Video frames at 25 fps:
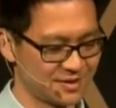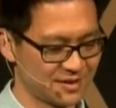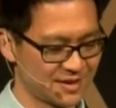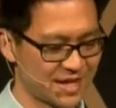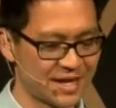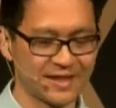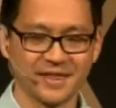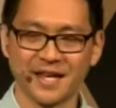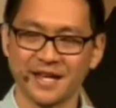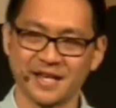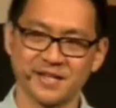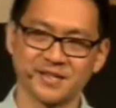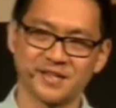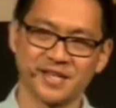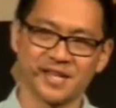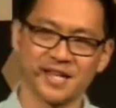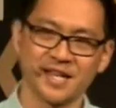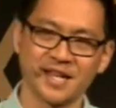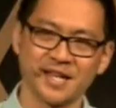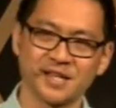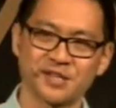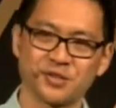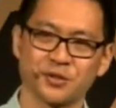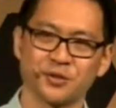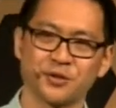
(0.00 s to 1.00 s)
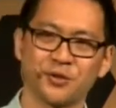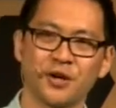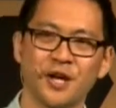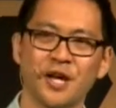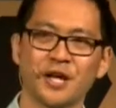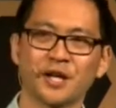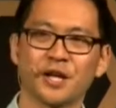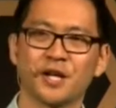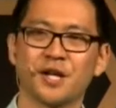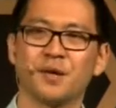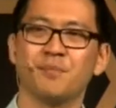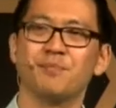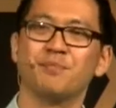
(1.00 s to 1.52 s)
That He's here to
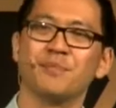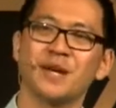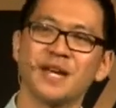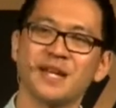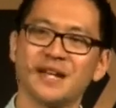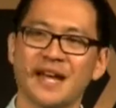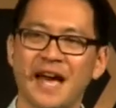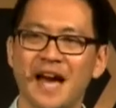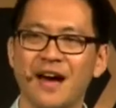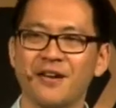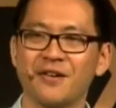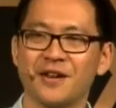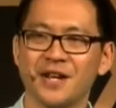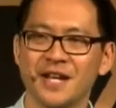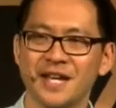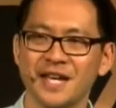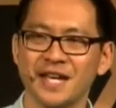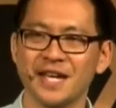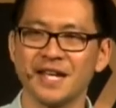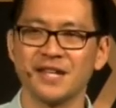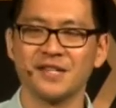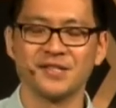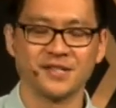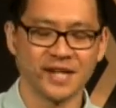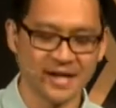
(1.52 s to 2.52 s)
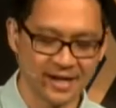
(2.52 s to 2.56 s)
kind of meet our needs